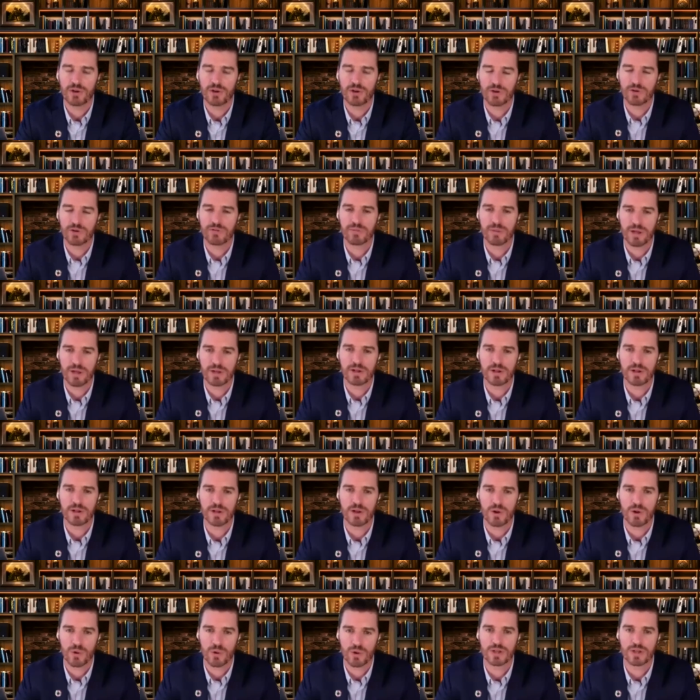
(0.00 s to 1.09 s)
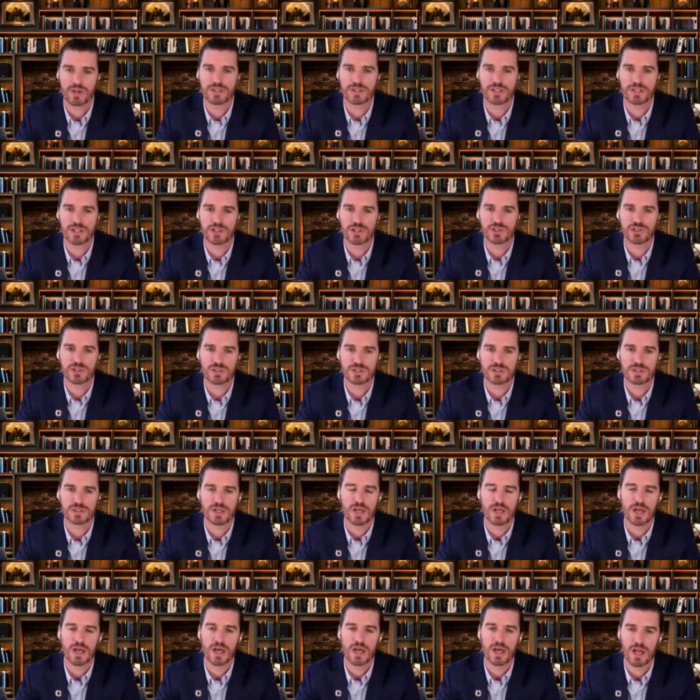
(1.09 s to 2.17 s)
governmental organizations,
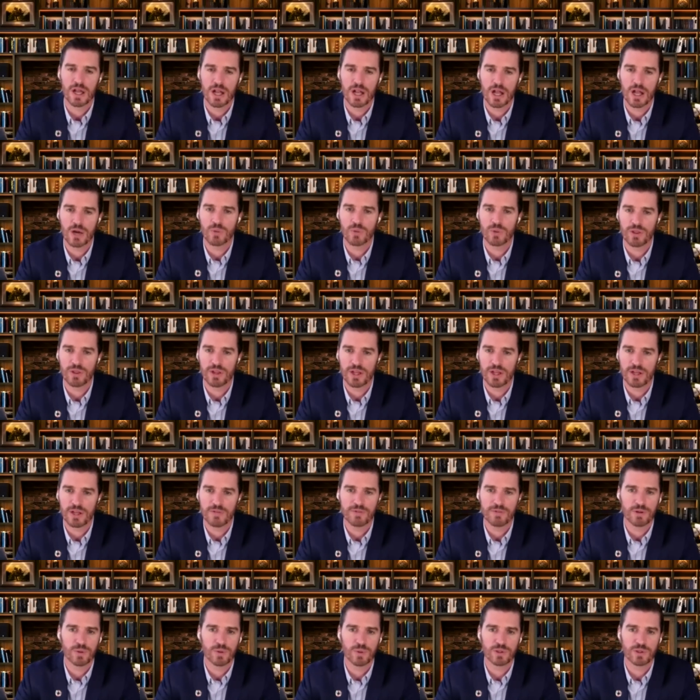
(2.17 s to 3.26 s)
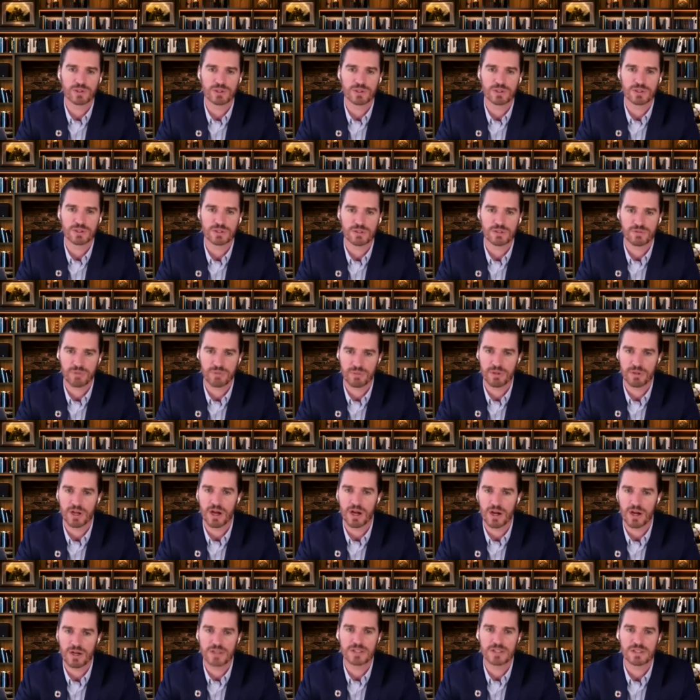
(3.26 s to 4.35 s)
along with influencers from the
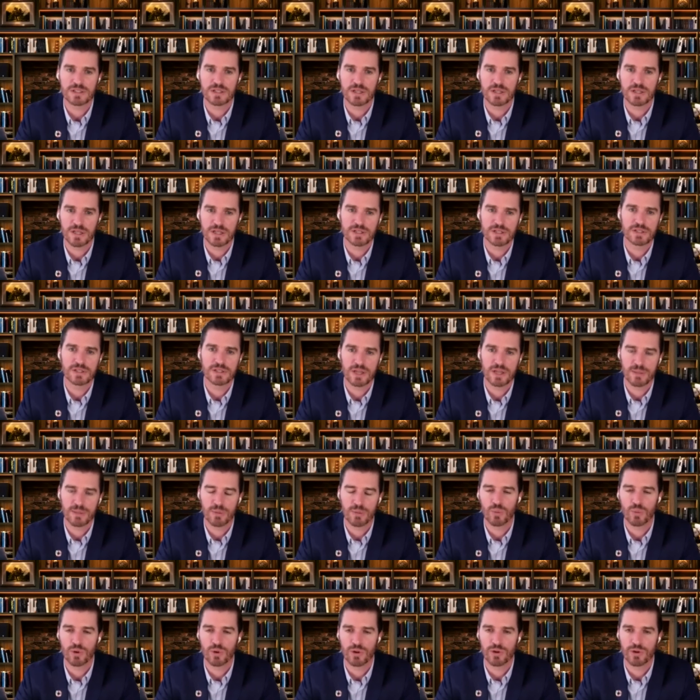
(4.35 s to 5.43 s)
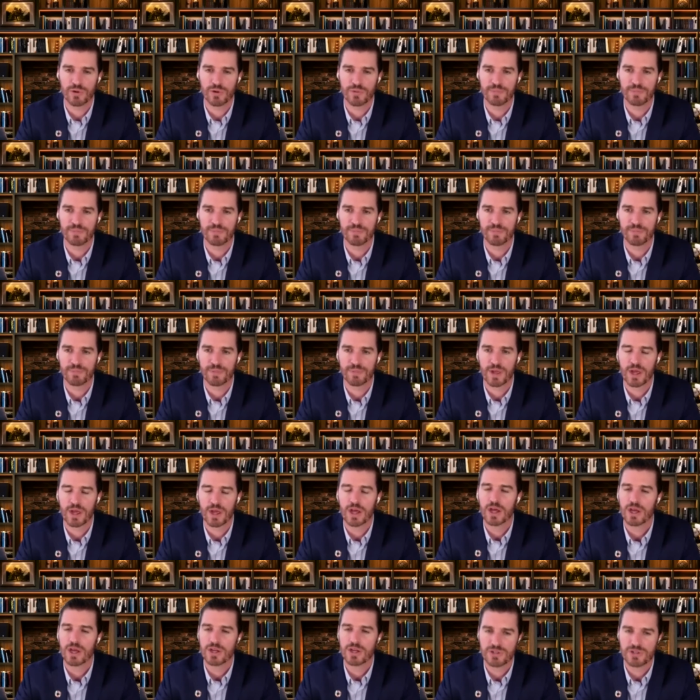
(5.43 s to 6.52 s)
arts and entertainment world.
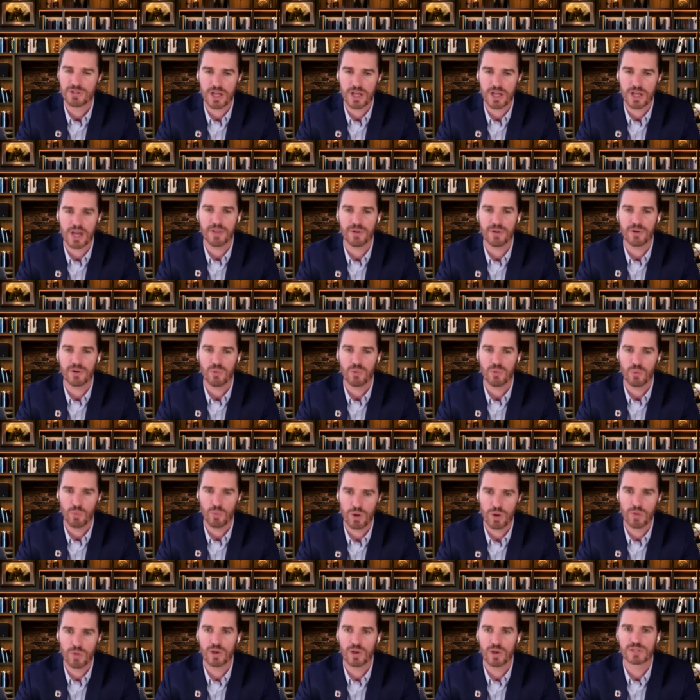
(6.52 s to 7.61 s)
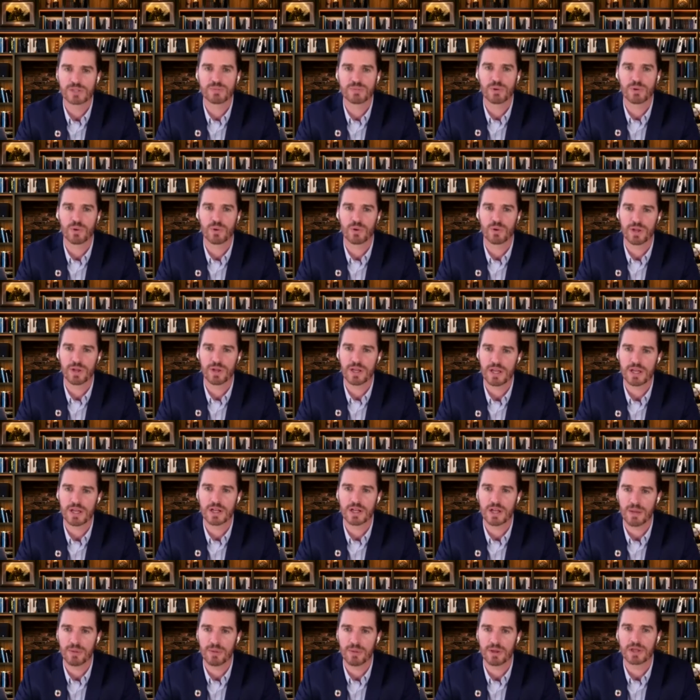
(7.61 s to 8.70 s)
Together, we will explore the
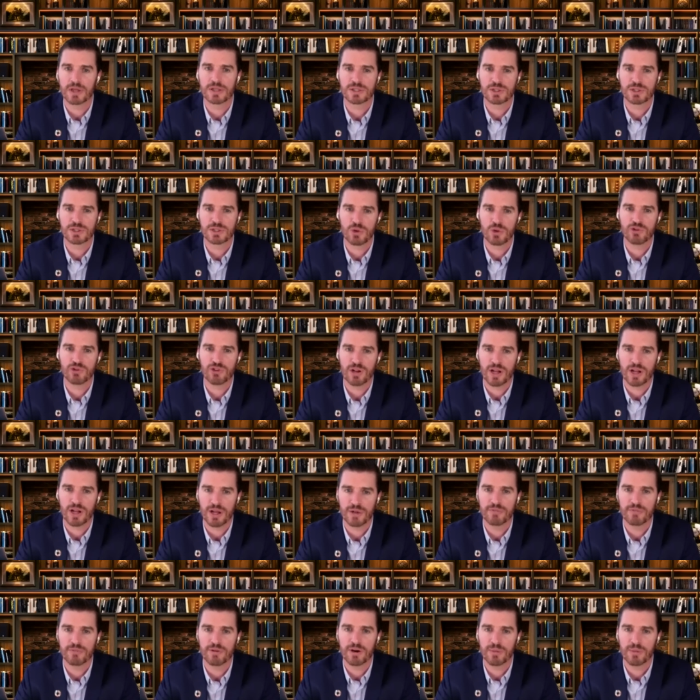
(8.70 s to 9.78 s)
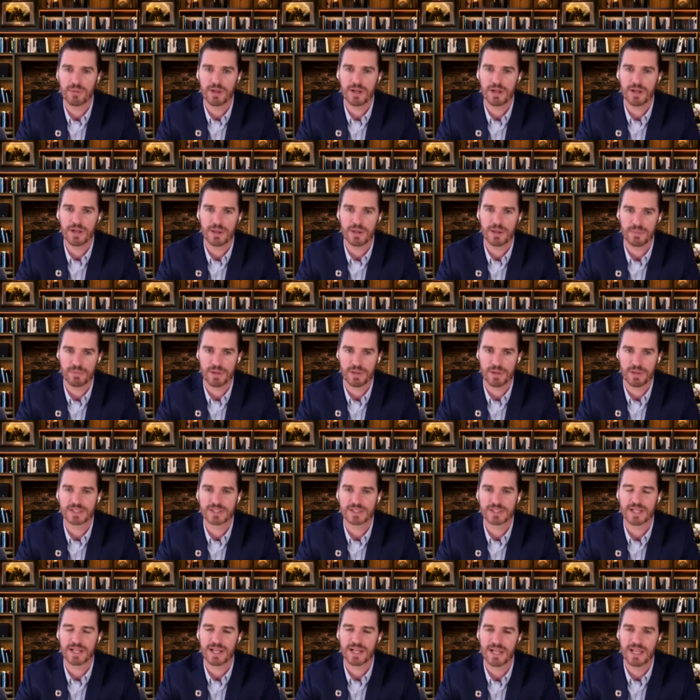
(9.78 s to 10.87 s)
economic, social, and environmental impacts
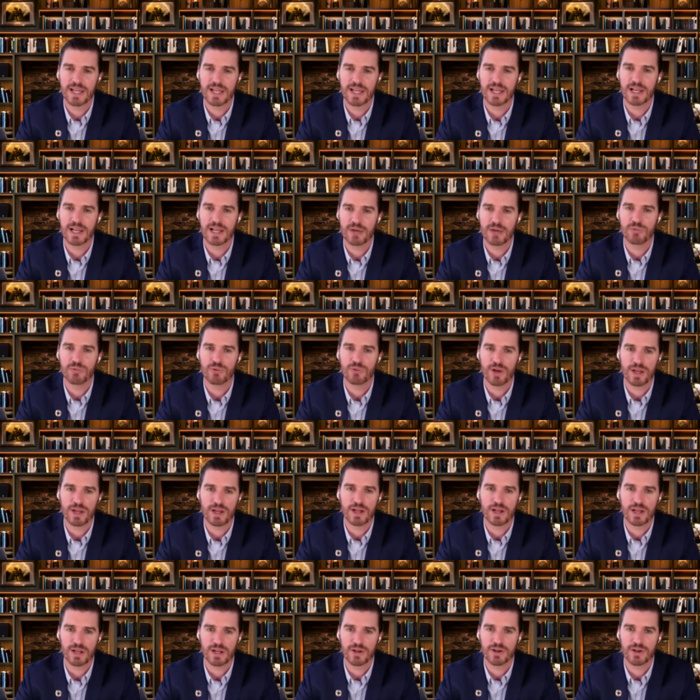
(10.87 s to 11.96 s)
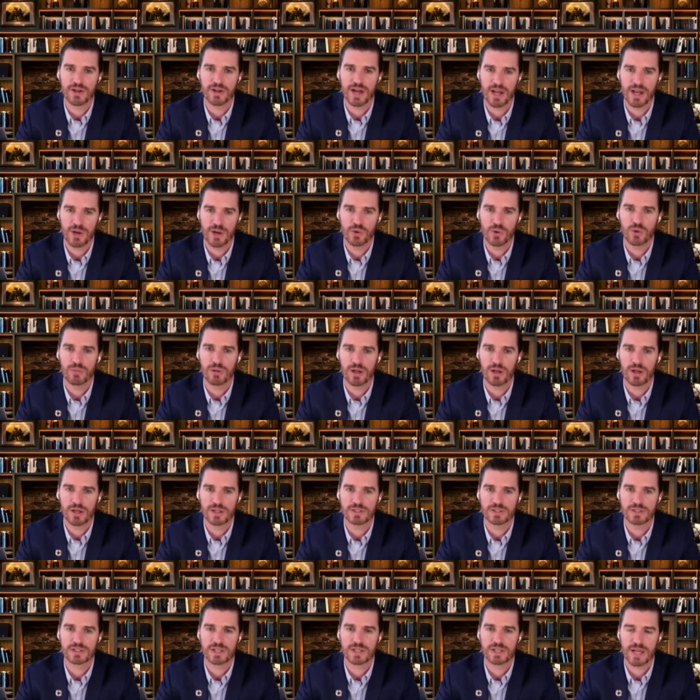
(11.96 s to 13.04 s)
that legally regulated and
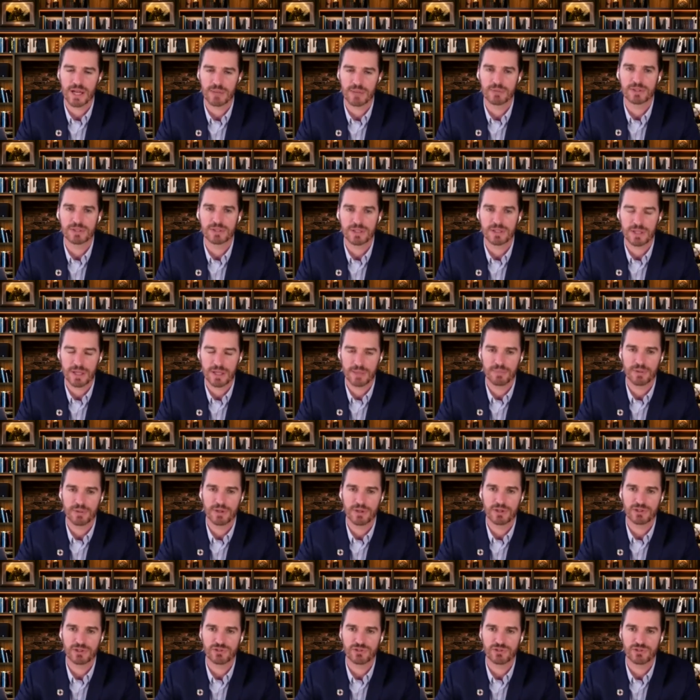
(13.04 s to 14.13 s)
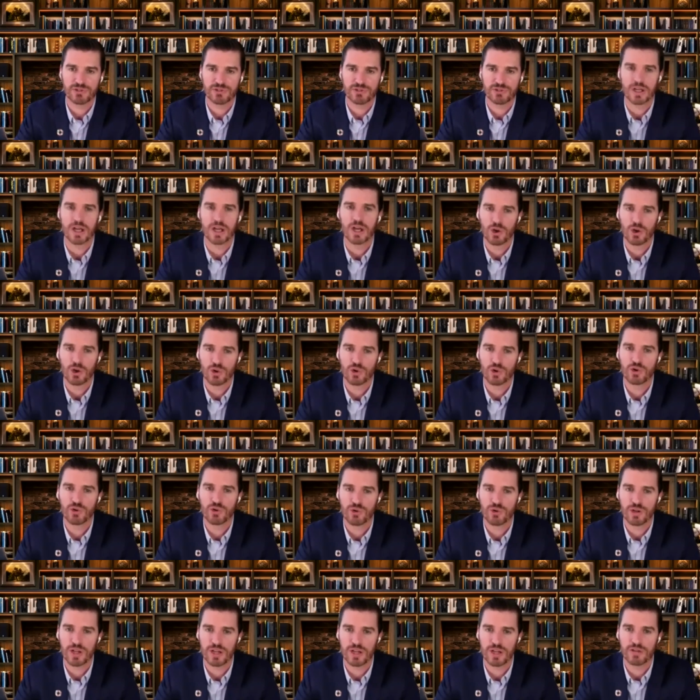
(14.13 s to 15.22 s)
normalized cannabis and hemp industry could
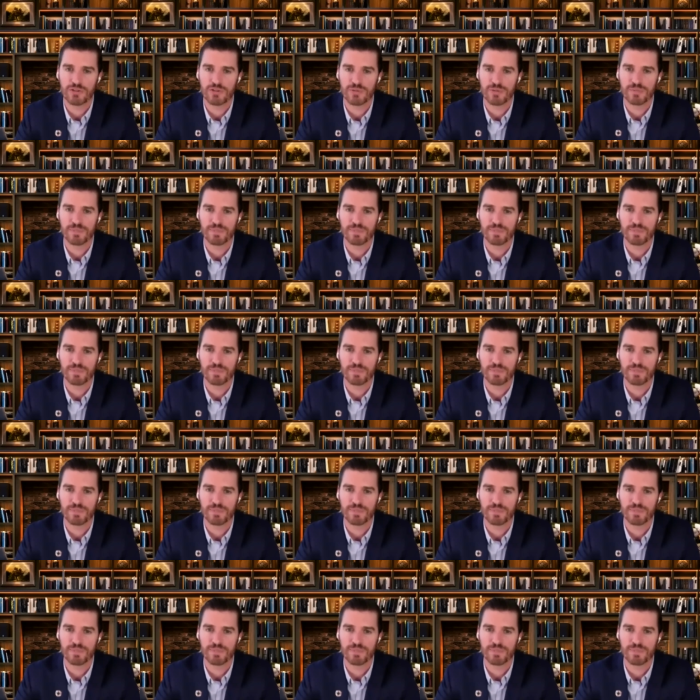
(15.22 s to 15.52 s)
create